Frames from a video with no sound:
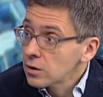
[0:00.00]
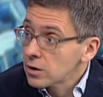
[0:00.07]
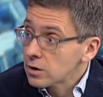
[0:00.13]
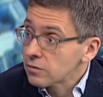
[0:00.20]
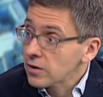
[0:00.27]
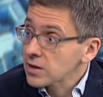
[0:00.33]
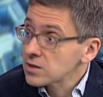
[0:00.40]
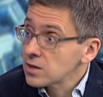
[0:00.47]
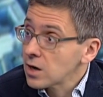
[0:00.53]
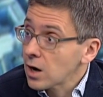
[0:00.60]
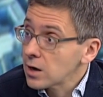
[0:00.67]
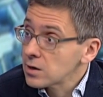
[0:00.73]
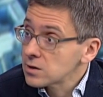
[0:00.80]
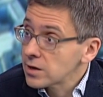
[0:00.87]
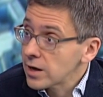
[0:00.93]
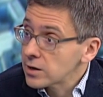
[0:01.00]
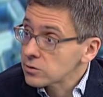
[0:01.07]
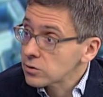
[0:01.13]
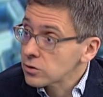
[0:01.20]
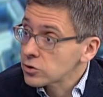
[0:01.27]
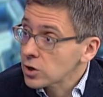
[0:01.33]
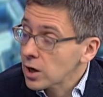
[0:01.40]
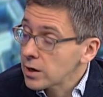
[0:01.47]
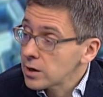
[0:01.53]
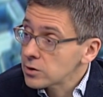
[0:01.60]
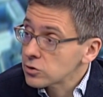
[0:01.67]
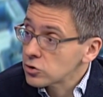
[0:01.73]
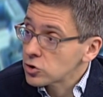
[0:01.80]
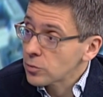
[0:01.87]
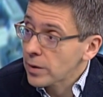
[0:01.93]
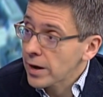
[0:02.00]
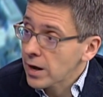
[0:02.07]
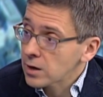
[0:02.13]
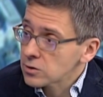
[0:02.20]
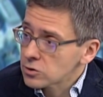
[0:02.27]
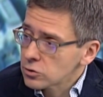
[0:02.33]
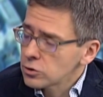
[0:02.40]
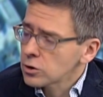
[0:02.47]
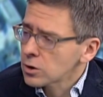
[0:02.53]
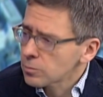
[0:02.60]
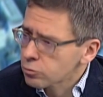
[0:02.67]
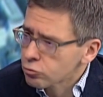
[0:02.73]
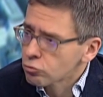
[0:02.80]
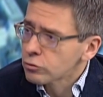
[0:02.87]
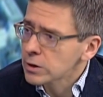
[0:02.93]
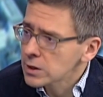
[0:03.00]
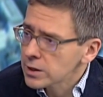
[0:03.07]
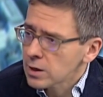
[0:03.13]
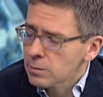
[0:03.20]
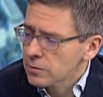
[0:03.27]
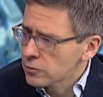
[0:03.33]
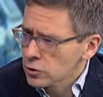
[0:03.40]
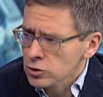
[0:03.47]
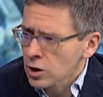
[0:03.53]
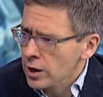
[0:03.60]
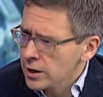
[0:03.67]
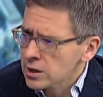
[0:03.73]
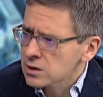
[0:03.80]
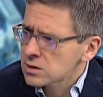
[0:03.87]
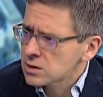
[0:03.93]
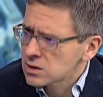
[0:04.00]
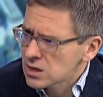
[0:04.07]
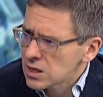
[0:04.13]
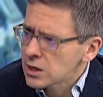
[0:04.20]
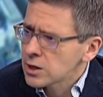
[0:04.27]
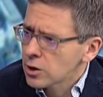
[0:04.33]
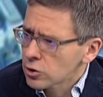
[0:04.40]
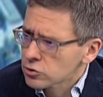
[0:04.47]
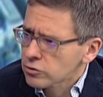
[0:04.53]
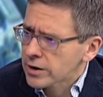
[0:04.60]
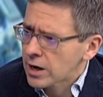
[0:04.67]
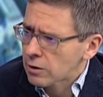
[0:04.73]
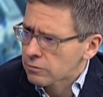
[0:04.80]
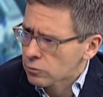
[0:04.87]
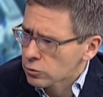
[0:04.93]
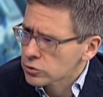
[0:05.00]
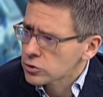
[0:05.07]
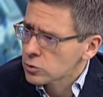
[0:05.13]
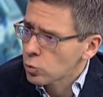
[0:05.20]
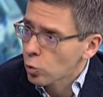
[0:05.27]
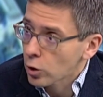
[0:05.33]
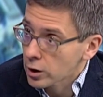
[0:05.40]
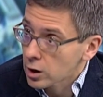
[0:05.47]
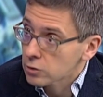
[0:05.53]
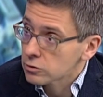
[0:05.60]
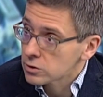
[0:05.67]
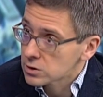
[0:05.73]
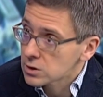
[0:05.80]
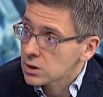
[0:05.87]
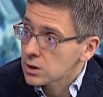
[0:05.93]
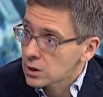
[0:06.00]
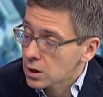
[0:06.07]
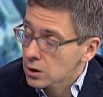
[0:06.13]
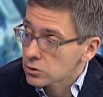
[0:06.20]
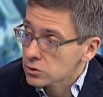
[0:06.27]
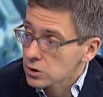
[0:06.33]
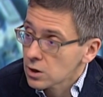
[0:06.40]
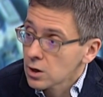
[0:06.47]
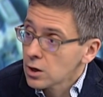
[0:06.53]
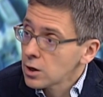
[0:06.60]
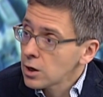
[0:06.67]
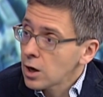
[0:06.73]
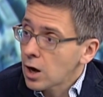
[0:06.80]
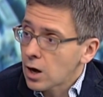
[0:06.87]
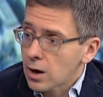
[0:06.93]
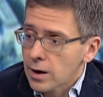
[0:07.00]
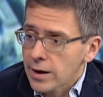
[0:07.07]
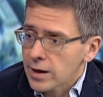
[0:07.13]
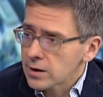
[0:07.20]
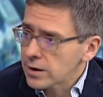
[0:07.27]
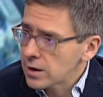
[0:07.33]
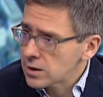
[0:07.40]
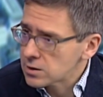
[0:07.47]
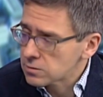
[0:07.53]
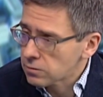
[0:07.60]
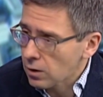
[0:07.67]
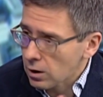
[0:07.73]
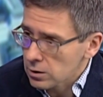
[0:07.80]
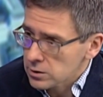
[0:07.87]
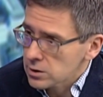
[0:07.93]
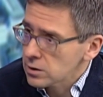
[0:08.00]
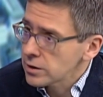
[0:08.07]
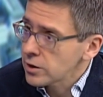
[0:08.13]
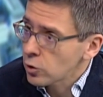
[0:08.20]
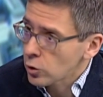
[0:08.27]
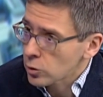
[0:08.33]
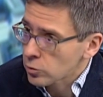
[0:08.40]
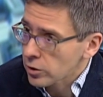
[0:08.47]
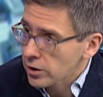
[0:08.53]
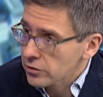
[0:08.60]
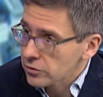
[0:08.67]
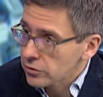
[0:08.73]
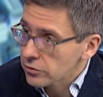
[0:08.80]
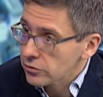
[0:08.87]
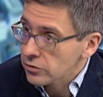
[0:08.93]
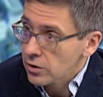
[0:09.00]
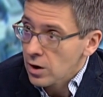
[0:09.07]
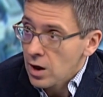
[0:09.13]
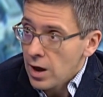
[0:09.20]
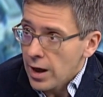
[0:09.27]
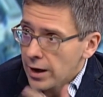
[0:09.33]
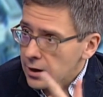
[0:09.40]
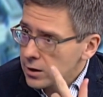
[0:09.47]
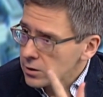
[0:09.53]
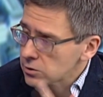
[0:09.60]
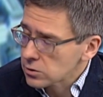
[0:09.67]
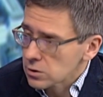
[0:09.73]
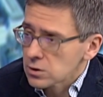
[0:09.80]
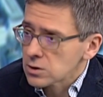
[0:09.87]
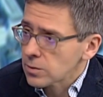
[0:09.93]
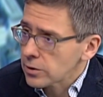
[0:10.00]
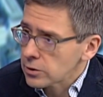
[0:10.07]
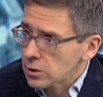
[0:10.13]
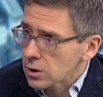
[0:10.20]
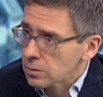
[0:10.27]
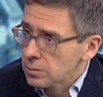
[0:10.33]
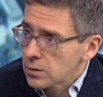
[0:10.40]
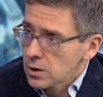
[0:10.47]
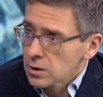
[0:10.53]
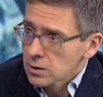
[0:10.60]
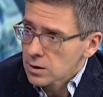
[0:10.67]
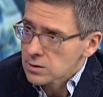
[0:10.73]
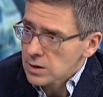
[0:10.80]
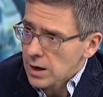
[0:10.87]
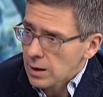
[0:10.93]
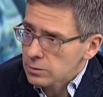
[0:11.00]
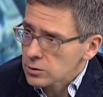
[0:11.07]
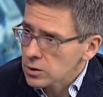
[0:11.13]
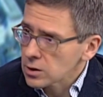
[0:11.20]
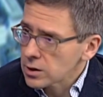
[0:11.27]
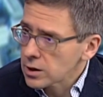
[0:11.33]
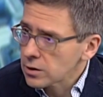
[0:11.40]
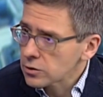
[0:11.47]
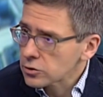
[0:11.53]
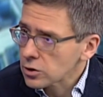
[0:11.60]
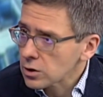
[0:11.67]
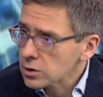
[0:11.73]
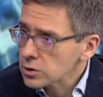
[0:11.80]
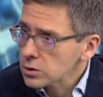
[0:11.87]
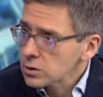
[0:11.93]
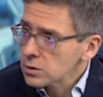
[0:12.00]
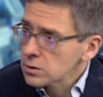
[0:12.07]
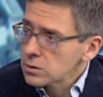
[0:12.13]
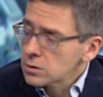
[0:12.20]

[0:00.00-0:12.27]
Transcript: than it affects the United States or the Chinese or Japan. So Europe really, I mean, if you're talking to C E Os right now, Fortune one hundred C E Os, yeah. uh, it is volatility in oil prices and concerns about Europe that's absolutely leading the charge.